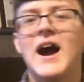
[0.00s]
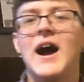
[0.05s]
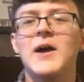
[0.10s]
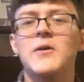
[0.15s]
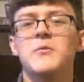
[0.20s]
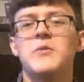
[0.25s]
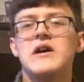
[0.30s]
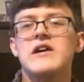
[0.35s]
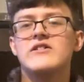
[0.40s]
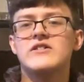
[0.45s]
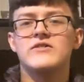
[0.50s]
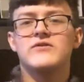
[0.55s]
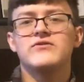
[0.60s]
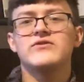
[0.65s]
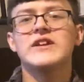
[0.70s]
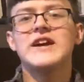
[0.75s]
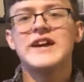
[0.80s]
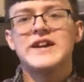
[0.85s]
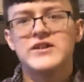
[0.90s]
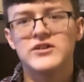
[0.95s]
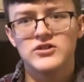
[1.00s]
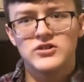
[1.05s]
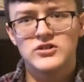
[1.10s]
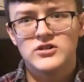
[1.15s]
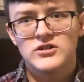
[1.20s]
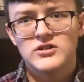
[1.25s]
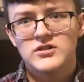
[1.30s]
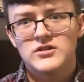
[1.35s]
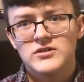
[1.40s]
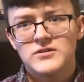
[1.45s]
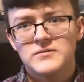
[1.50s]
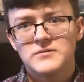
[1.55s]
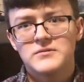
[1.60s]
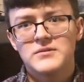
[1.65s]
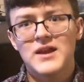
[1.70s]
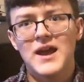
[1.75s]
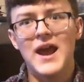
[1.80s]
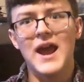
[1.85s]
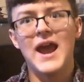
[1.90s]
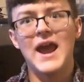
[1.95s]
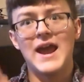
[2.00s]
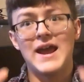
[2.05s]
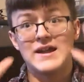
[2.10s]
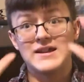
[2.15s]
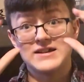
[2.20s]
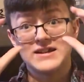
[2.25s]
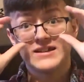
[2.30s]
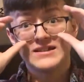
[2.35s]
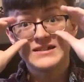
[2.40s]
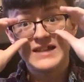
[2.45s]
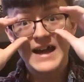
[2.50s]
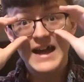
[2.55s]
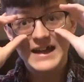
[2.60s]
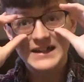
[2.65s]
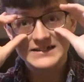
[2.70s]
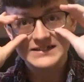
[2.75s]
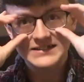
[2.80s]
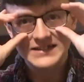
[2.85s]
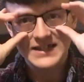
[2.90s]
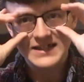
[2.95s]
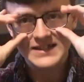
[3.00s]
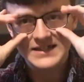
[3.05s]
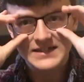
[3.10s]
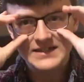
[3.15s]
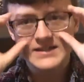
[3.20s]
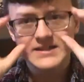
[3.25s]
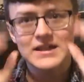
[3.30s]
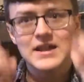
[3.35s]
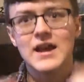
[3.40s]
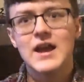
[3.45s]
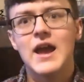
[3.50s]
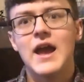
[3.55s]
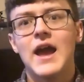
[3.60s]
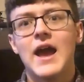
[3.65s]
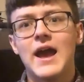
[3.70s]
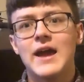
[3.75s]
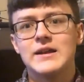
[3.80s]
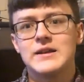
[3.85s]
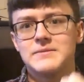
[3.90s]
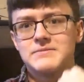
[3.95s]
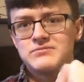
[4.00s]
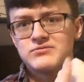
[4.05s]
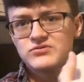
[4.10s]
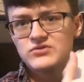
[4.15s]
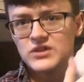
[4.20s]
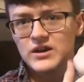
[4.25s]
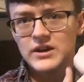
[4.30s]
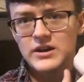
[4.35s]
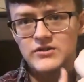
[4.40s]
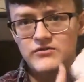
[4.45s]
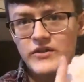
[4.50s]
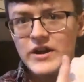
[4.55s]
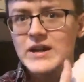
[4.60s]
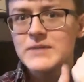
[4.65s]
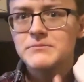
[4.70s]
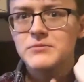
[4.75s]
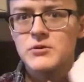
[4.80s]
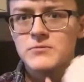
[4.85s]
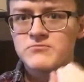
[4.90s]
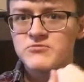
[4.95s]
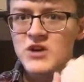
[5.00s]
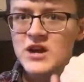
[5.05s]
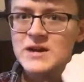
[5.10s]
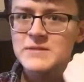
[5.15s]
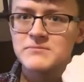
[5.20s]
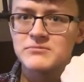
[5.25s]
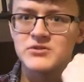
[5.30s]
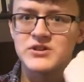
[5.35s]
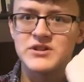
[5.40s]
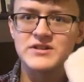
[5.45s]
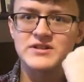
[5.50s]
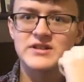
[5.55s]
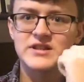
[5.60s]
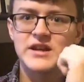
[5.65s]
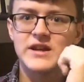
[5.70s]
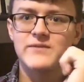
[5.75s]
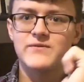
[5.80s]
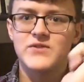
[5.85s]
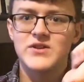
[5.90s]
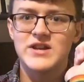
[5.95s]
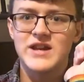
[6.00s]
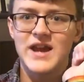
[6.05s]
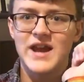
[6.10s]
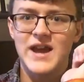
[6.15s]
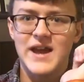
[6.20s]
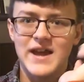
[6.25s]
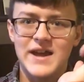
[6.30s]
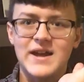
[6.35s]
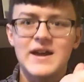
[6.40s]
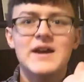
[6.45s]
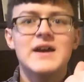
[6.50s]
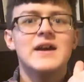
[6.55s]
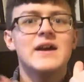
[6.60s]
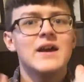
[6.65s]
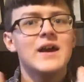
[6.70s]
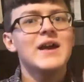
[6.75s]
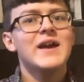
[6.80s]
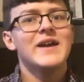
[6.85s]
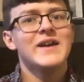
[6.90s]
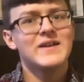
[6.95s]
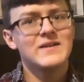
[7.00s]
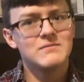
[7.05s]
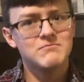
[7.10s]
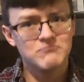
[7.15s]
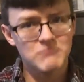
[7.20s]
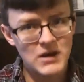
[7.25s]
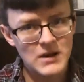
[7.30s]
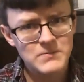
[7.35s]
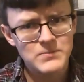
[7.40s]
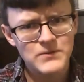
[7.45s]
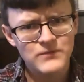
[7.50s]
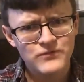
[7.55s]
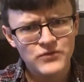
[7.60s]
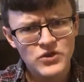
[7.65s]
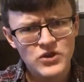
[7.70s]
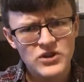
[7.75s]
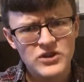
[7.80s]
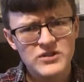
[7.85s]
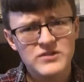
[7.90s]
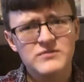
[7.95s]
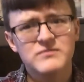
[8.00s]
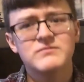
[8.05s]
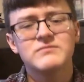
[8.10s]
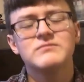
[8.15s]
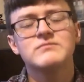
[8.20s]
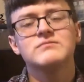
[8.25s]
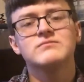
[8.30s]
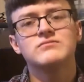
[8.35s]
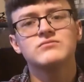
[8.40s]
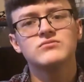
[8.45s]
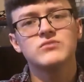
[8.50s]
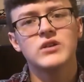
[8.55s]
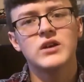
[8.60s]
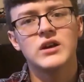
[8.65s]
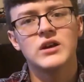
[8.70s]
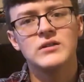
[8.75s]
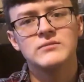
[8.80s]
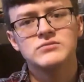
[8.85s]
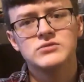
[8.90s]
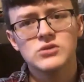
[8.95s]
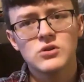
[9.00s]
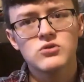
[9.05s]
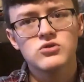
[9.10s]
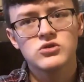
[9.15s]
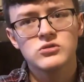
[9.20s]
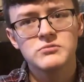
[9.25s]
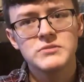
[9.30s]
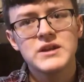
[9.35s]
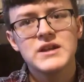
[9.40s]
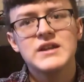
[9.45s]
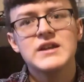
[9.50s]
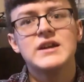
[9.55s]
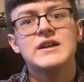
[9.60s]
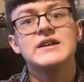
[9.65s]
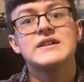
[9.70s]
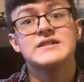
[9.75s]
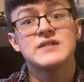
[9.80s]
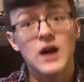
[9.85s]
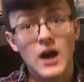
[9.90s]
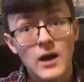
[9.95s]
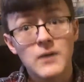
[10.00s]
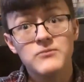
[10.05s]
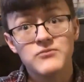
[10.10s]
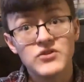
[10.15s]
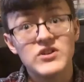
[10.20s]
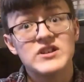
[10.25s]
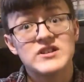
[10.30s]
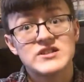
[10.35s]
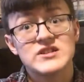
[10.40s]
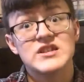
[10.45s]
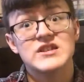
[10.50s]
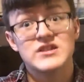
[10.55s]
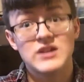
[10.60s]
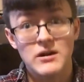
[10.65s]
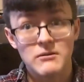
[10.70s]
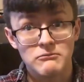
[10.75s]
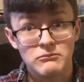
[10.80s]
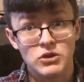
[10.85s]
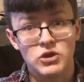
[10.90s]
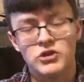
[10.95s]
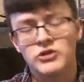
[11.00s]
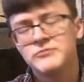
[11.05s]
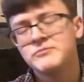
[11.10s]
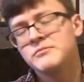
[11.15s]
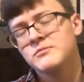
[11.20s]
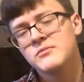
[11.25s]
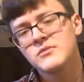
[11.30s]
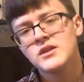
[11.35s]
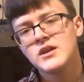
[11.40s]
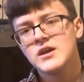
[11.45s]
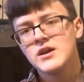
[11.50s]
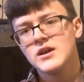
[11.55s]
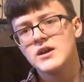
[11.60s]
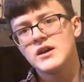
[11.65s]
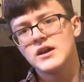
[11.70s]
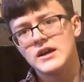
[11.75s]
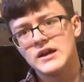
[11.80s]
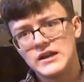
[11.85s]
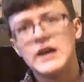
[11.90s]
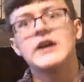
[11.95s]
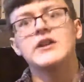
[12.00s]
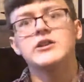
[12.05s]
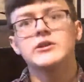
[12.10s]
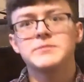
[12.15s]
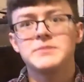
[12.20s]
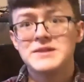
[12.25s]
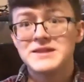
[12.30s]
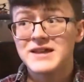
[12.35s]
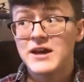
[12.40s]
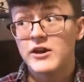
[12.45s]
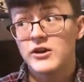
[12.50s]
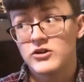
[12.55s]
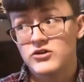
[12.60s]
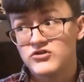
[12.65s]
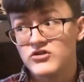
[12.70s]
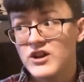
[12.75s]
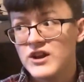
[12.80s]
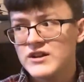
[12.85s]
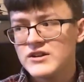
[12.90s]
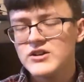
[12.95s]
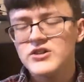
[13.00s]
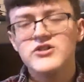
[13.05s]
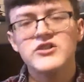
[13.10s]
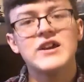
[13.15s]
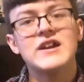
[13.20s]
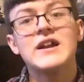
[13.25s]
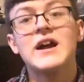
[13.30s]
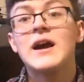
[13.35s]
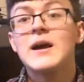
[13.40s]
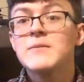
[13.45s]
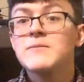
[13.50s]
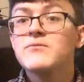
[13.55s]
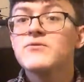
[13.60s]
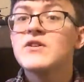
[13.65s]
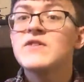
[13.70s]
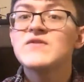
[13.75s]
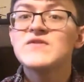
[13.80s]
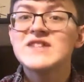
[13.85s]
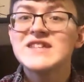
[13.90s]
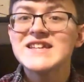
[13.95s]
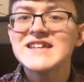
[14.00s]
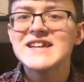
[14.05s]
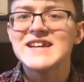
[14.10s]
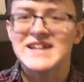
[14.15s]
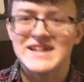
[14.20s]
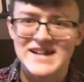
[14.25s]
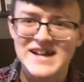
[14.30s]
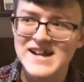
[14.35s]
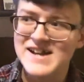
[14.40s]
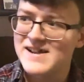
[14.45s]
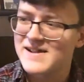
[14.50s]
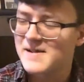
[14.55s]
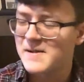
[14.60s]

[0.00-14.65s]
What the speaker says: I wear a flannel and glasses and a rainbow pride bracelet every day, my preferred social media is obviously Tumblr. It'd either be that or Grindr, and I'm 15.